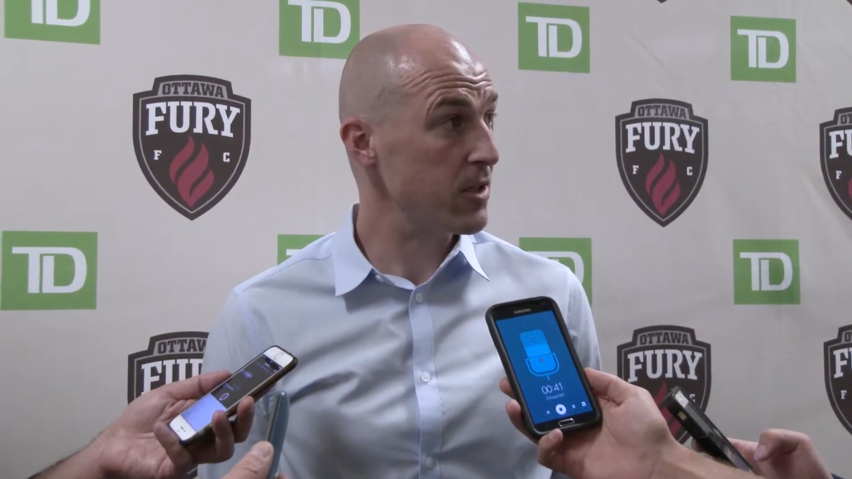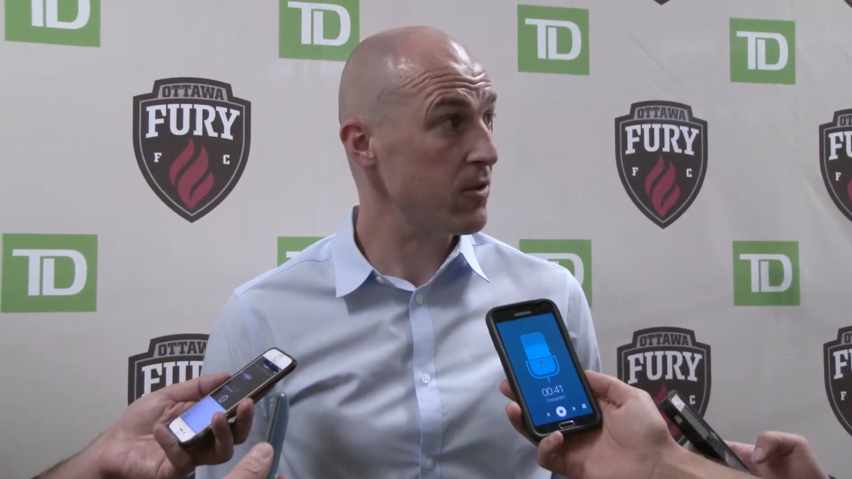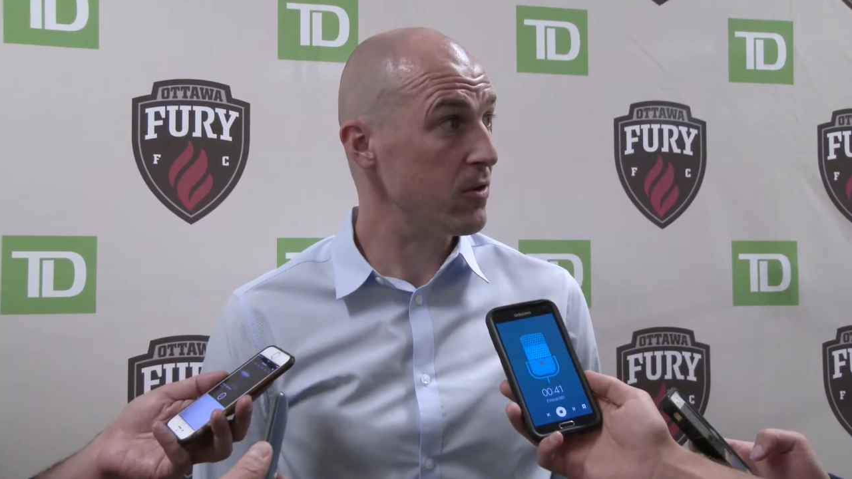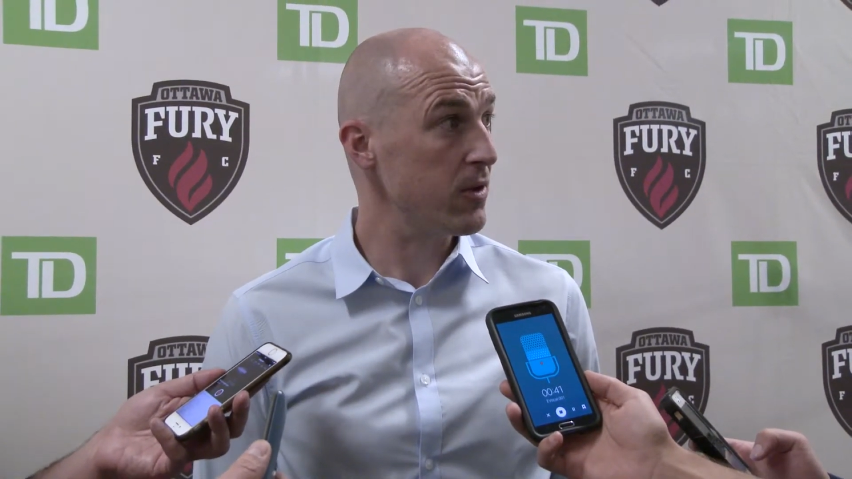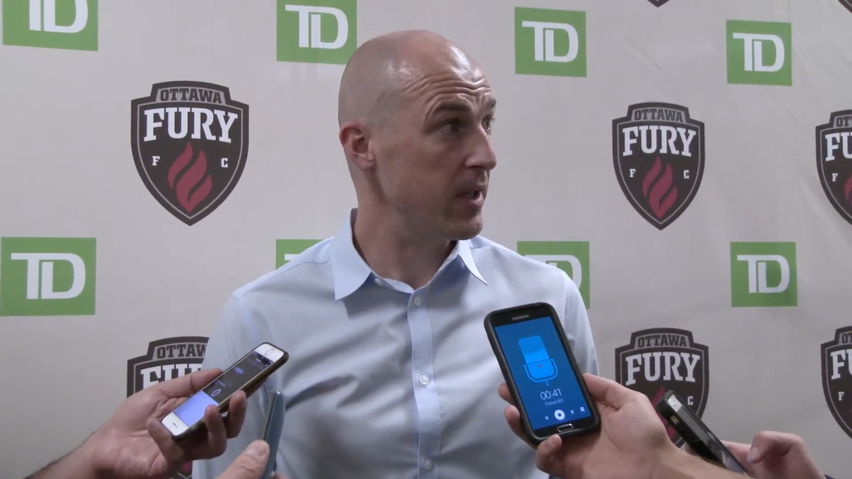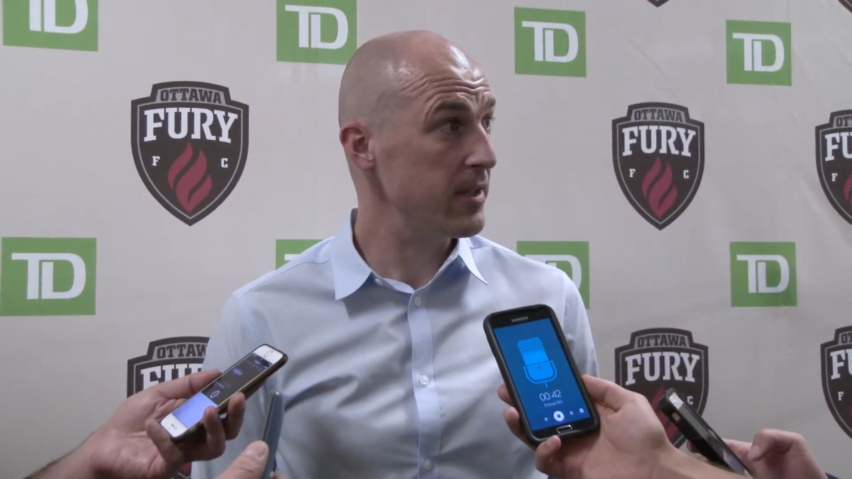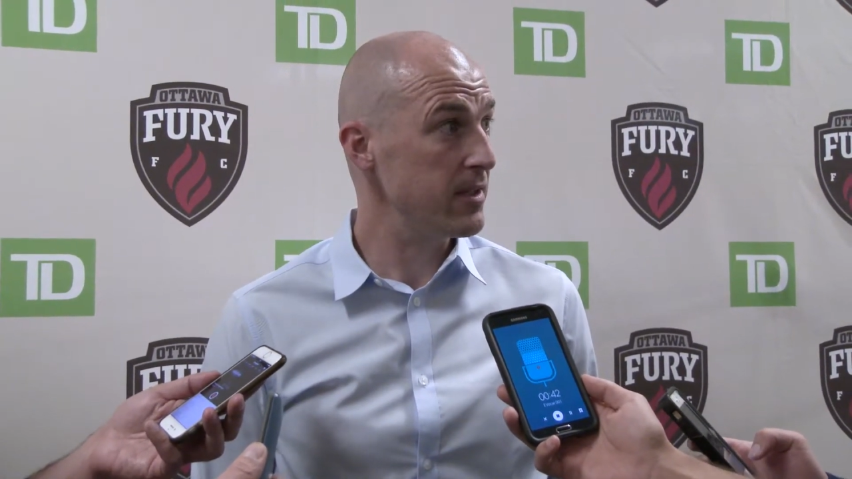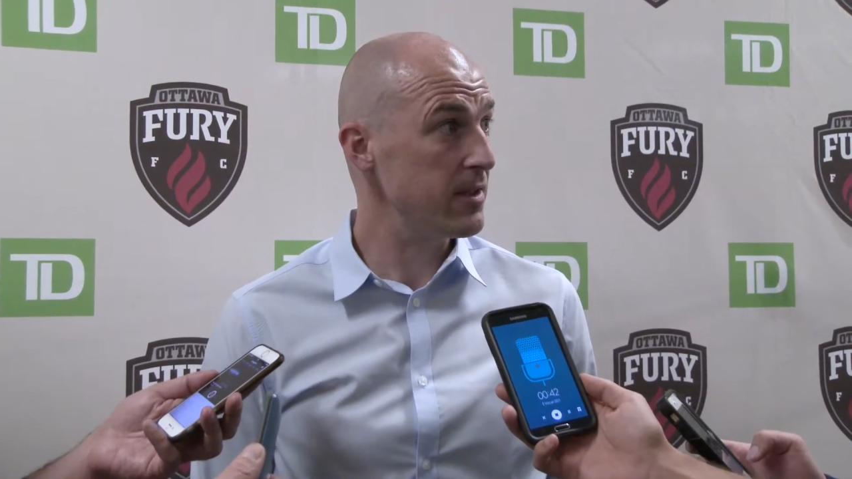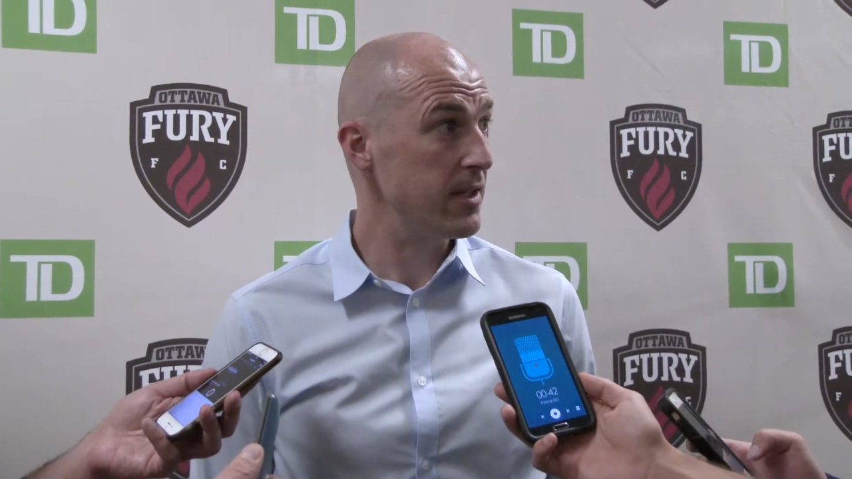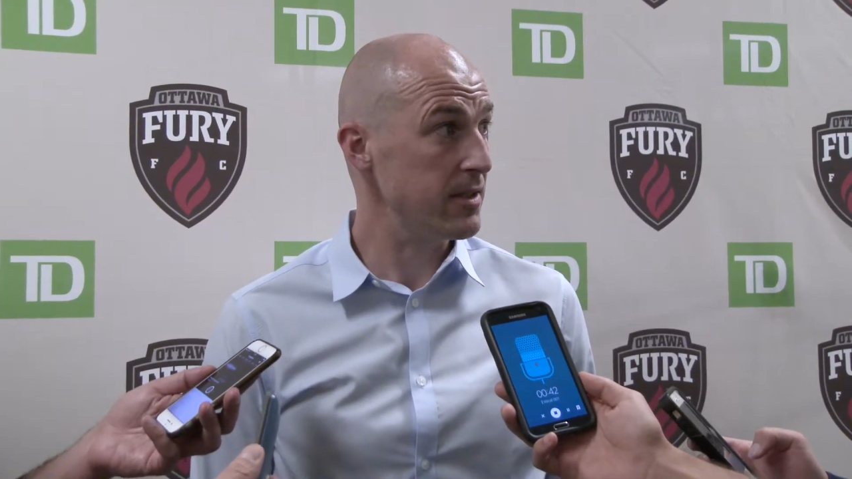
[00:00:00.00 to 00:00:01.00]
I thought they
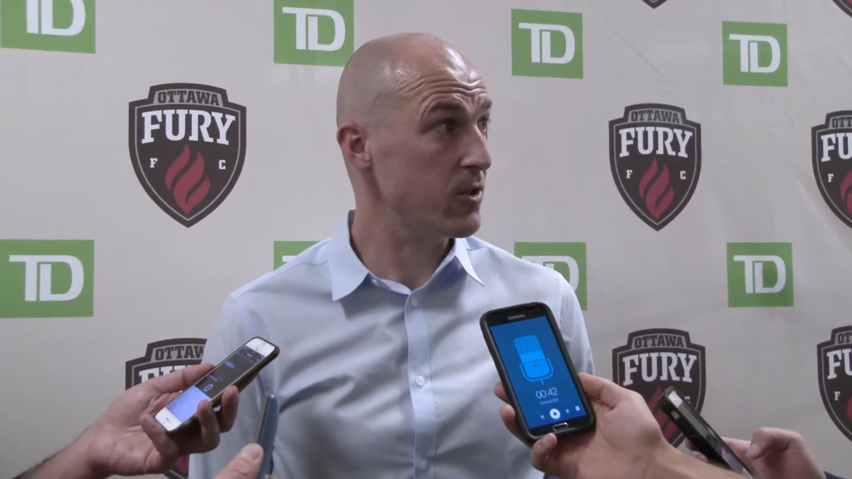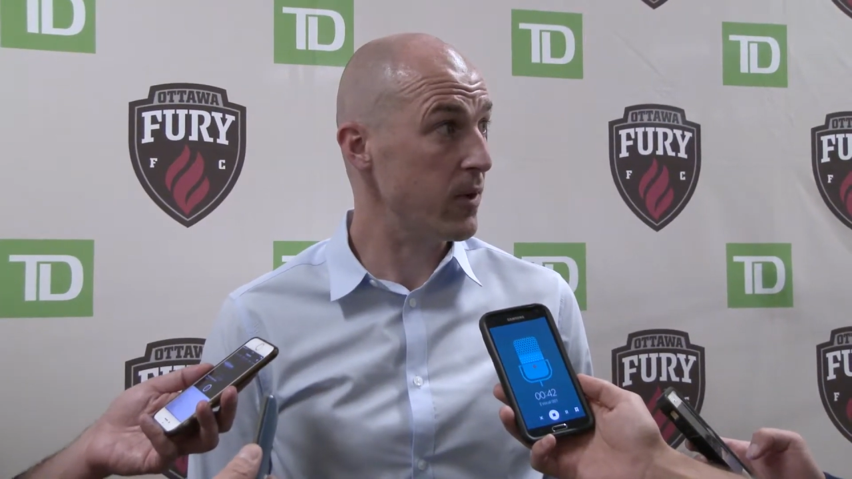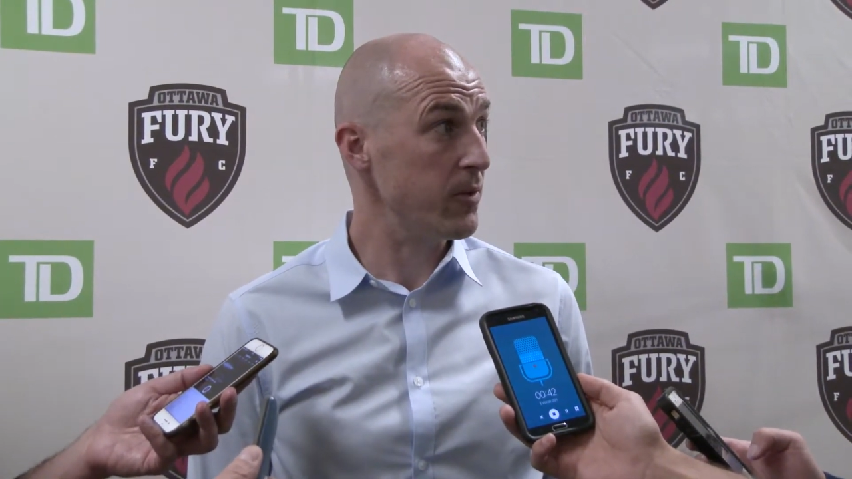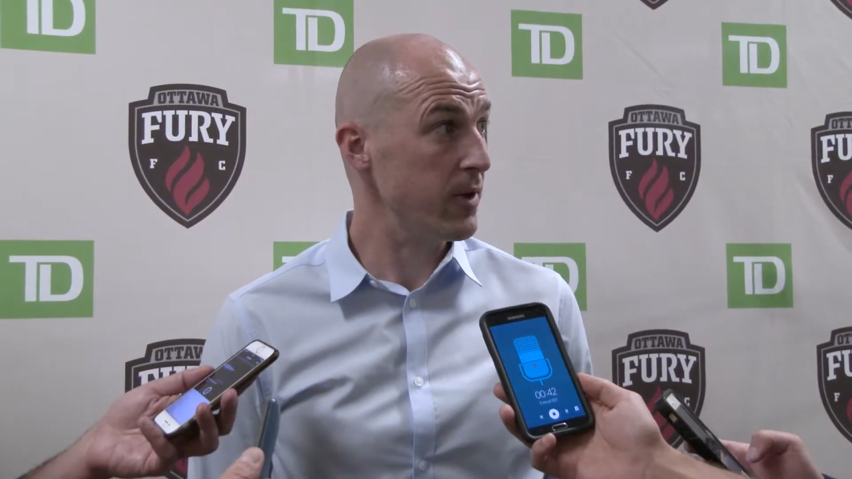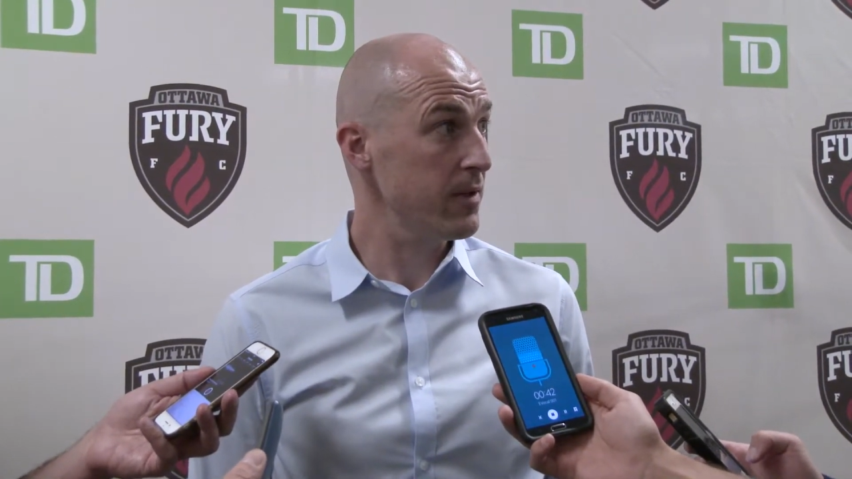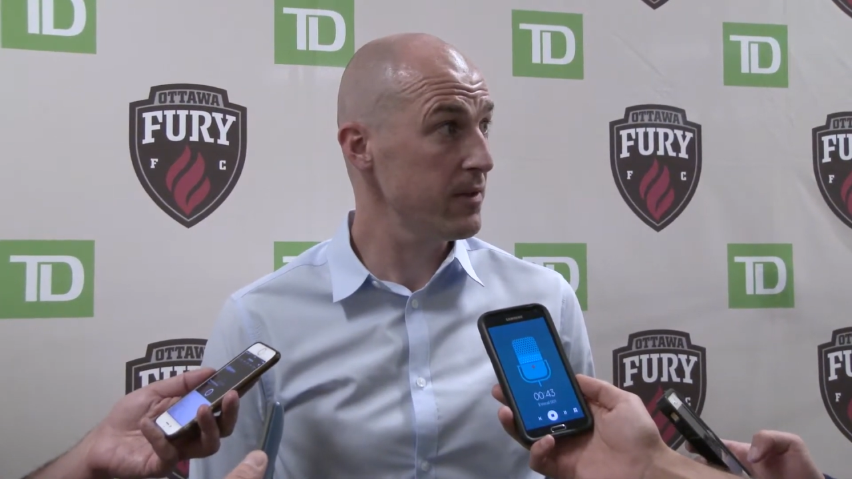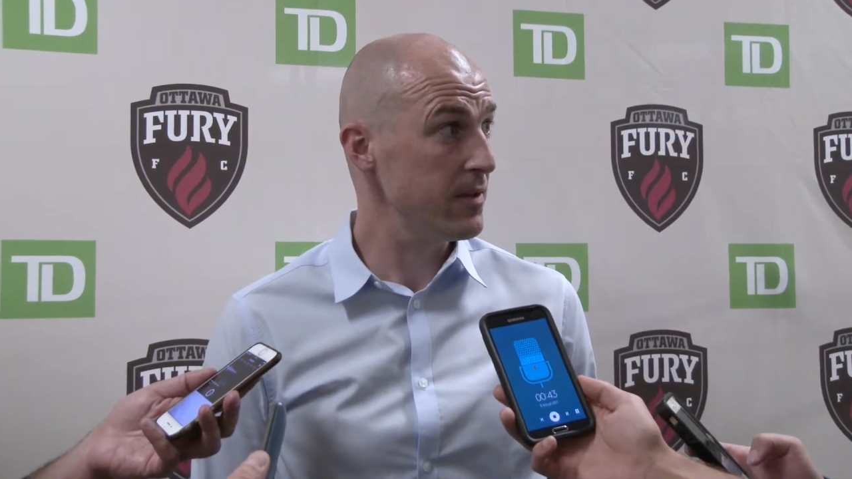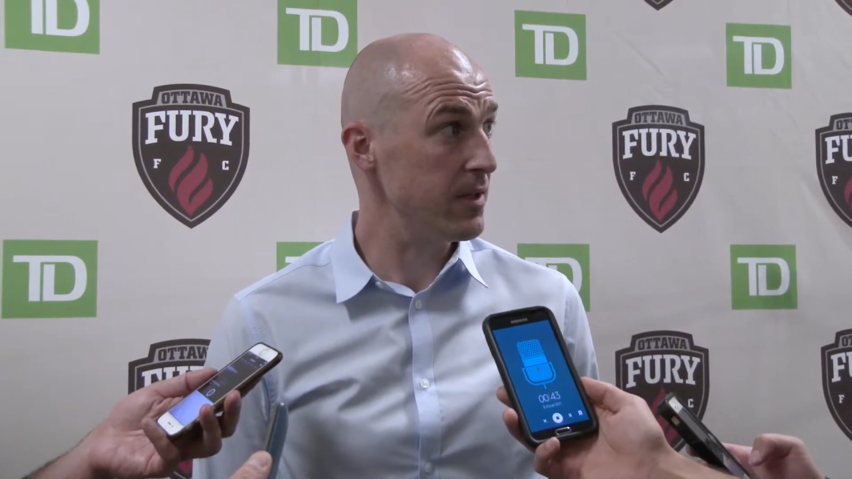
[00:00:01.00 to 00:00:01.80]
did quite well.